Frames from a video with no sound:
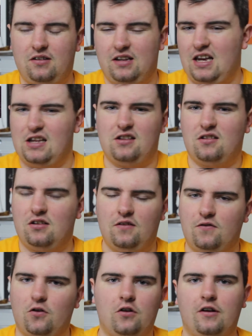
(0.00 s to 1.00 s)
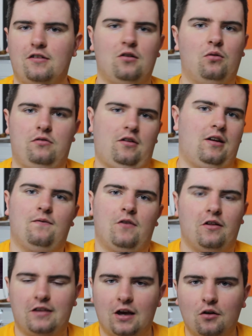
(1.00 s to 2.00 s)
and then you've got It's All Sunny in
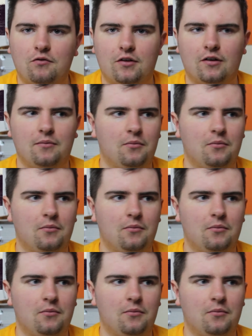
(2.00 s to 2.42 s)
Philadelphia.